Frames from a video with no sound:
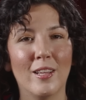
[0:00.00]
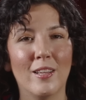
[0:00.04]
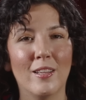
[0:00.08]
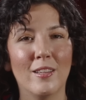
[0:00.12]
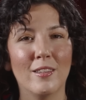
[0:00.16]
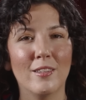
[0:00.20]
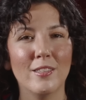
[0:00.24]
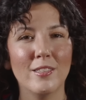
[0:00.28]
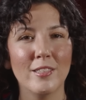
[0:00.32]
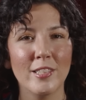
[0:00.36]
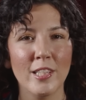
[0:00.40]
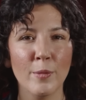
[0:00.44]

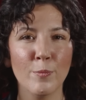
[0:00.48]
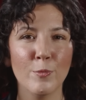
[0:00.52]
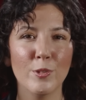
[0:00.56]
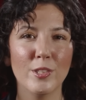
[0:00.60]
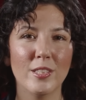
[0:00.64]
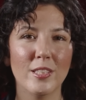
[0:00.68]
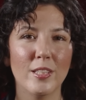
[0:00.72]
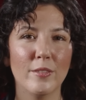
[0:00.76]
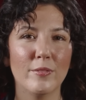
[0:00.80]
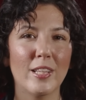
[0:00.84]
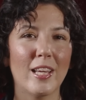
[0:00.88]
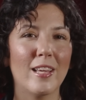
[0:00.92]
The team
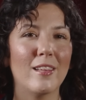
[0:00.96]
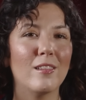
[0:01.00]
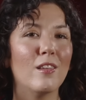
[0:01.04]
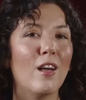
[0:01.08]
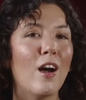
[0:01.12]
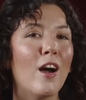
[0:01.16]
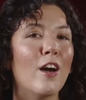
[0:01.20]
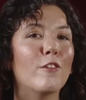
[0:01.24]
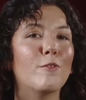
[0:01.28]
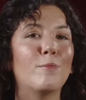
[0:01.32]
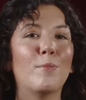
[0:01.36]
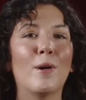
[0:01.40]
received a
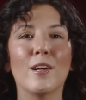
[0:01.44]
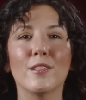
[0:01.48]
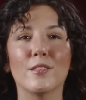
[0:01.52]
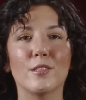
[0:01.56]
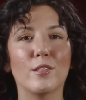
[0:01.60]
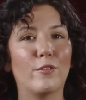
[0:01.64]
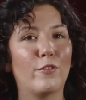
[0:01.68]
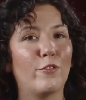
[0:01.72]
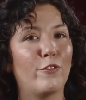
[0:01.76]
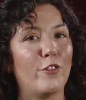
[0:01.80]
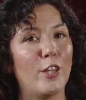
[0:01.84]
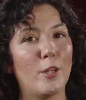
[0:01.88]
lot of
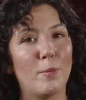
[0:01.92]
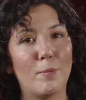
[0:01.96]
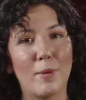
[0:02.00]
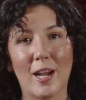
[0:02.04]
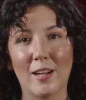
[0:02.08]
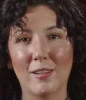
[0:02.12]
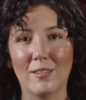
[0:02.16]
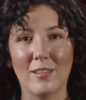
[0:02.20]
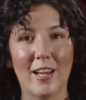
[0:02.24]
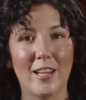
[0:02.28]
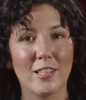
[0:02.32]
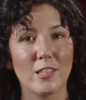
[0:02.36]
positive
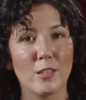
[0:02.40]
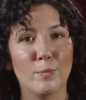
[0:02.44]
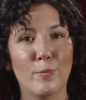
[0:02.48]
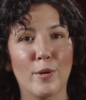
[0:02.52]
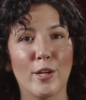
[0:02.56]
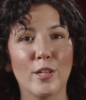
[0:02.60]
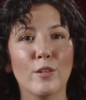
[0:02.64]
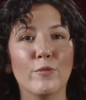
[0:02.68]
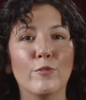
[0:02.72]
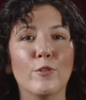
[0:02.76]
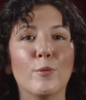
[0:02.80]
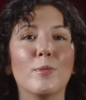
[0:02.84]
feedback last
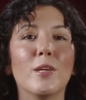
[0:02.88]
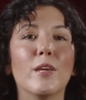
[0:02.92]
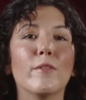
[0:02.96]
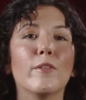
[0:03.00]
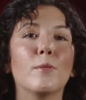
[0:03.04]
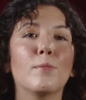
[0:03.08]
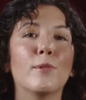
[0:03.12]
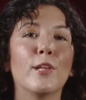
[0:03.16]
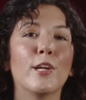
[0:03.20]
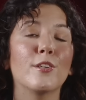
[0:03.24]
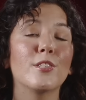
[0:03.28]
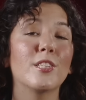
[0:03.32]
month from giving
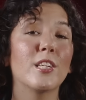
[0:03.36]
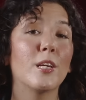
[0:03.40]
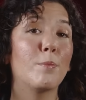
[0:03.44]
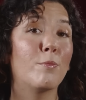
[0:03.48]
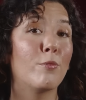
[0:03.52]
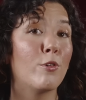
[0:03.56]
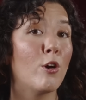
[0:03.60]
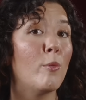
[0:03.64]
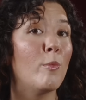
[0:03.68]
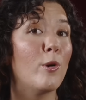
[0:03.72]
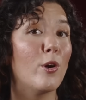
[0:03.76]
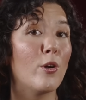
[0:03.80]
players a
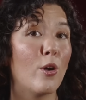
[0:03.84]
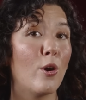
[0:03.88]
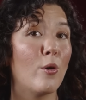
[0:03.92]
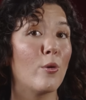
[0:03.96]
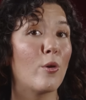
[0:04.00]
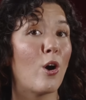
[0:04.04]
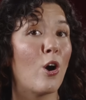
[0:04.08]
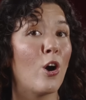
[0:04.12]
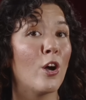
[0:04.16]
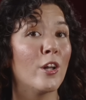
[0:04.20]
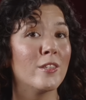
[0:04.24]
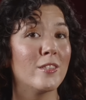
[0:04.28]
promo code
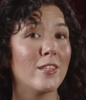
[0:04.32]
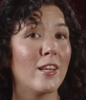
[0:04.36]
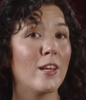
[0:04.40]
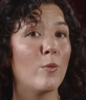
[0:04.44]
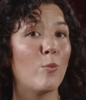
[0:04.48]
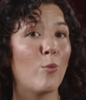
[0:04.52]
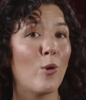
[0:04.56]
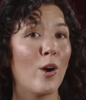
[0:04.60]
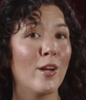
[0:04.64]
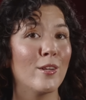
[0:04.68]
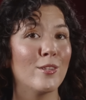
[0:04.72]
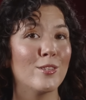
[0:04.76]
on day
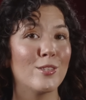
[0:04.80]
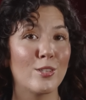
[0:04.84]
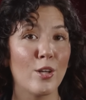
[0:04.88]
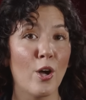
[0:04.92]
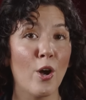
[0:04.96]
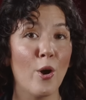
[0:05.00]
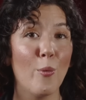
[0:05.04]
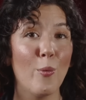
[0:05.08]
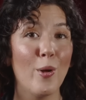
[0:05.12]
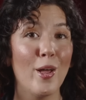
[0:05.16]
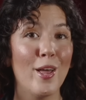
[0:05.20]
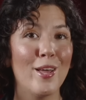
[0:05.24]
one,
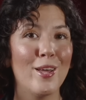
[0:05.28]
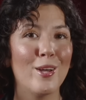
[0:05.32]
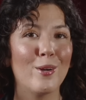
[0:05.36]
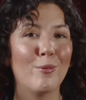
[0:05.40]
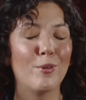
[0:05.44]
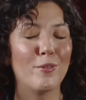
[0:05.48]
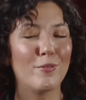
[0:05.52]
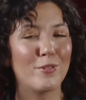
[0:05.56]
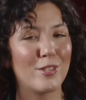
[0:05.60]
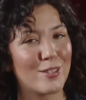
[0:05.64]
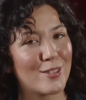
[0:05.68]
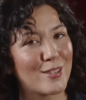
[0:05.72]
so
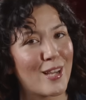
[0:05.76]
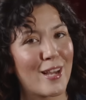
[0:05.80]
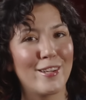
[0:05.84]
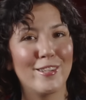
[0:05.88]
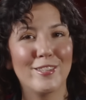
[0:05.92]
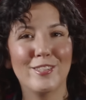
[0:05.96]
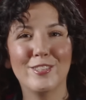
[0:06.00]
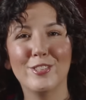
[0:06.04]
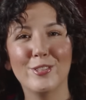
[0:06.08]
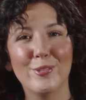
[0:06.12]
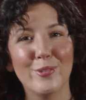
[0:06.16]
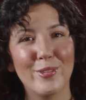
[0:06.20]
we've decided
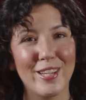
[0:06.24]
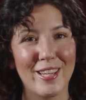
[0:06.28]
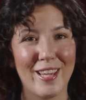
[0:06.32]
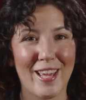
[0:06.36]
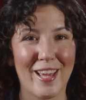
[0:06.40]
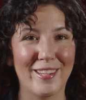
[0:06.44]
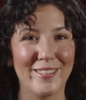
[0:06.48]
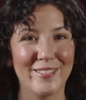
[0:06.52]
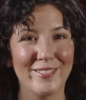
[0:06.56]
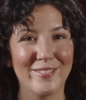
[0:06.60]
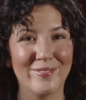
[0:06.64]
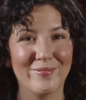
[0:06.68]
to do it
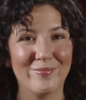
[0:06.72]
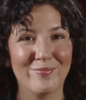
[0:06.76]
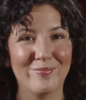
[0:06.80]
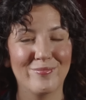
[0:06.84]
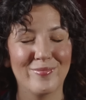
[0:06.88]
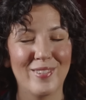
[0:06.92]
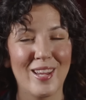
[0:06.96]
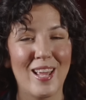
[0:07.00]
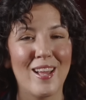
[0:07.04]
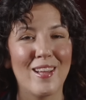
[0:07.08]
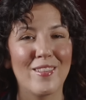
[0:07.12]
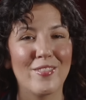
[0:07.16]
again.
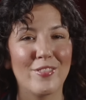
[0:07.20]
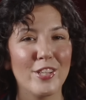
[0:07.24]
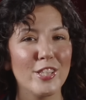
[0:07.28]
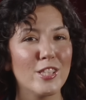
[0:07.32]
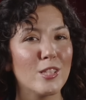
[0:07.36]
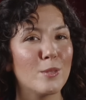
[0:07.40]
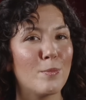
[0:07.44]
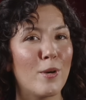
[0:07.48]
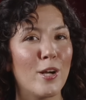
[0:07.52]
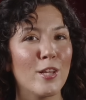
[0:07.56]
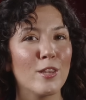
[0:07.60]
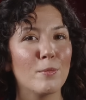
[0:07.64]

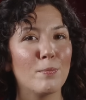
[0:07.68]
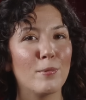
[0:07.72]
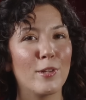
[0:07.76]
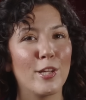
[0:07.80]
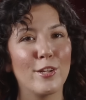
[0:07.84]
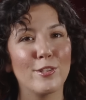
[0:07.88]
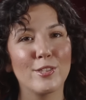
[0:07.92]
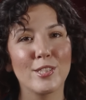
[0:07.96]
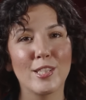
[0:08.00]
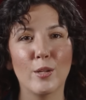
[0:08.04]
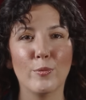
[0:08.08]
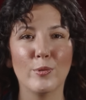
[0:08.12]
This month,
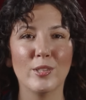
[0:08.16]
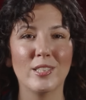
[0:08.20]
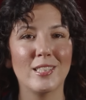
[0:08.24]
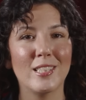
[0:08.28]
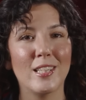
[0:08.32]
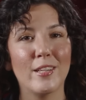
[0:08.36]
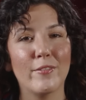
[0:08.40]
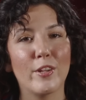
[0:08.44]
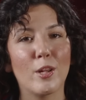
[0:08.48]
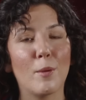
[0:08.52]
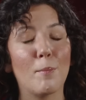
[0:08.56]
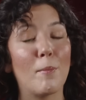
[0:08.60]
players can
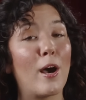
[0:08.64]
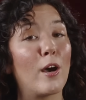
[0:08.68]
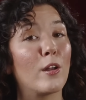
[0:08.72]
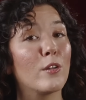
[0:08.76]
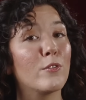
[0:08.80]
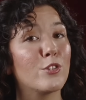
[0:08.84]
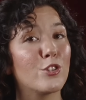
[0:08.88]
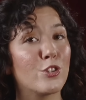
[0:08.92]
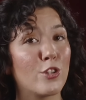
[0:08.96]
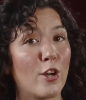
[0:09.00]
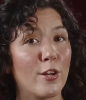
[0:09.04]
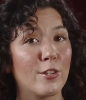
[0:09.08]
receive an amount of
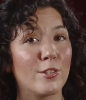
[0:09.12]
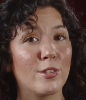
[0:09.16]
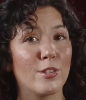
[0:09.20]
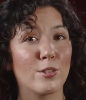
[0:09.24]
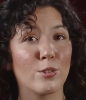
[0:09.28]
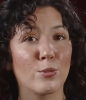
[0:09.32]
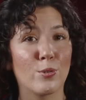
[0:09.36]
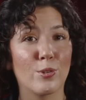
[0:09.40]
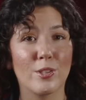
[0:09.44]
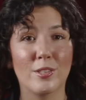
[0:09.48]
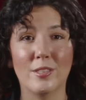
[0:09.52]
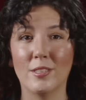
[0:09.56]
shards to
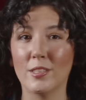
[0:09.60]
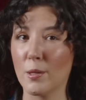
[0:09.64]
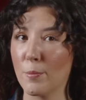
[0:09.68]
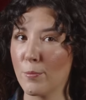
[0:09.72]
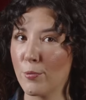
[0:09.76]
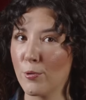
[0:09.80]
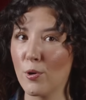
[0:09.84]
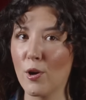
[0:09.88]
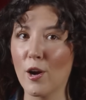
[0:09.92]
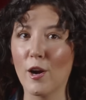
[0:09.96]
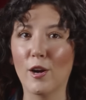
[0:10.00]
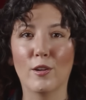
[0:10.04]
source
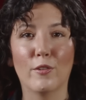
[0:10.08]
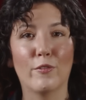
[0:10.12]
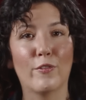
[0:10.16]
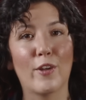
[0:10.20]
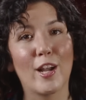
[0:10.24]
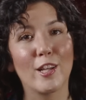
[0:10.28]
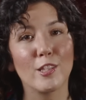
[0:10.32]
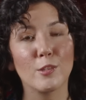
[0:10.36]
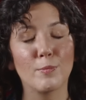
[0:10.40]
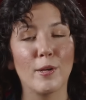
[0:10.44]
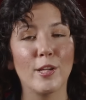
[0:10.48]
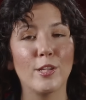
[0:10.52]
temporal
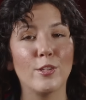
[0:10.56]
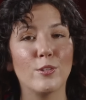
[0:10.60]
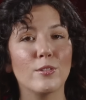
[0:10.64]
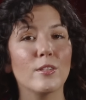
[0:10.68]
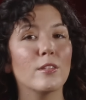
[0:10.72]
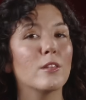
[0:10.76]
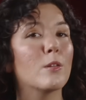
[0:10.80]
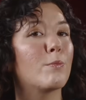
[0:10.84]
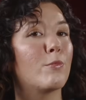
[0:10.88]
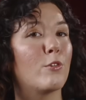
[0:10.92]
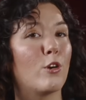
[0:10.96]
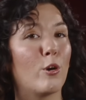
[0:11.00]
artifacts by using
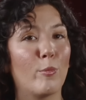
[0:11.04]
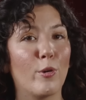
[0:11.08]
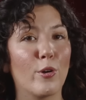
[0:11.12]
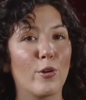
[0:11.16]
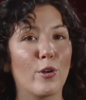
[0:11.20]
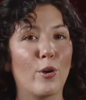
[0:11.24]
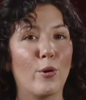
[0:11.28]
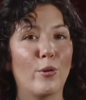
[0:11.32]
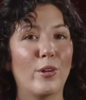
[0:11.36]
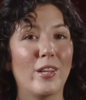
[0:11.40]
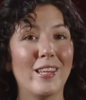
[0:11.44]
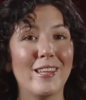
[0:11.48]
the promo
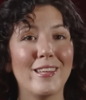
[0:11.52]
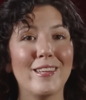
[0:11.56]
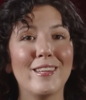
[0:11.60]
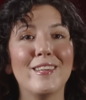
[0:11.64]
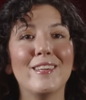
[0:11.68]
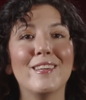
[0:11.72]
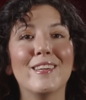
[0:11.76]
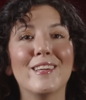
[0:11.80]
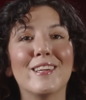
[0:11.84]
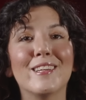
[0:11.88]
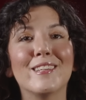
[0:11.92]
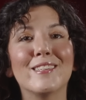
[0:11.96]
code
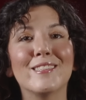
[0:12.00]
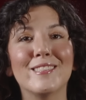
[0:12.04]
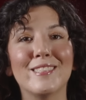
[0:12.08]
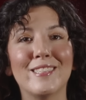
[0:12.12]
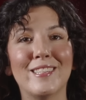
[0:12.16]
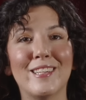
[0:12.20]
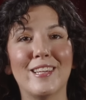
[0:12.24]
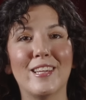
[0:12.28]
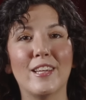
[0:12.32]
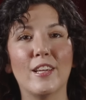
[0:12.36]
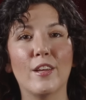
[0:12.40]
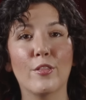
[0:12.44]

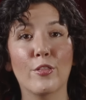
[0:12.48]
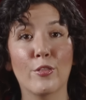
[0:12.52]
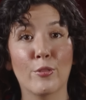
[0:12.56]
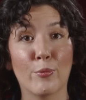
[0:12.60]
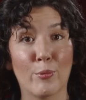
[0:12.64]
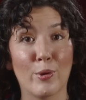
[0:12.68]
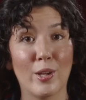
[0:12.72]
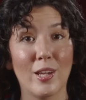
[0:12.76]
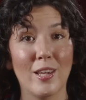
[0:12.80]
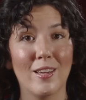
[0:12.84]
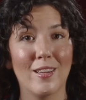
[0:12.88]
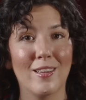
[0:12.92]

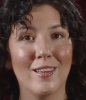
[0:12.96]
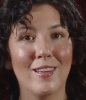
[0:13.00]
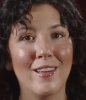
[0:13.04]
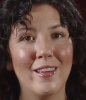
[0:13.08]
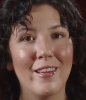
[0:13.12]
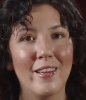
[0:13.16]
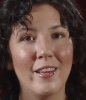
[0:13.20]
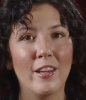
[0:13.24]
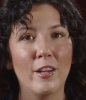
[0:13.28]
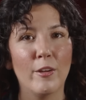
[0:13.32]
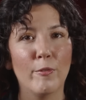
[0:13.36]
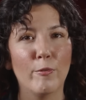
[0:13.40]

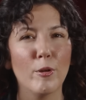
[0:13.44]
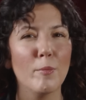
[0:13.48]
ENT3.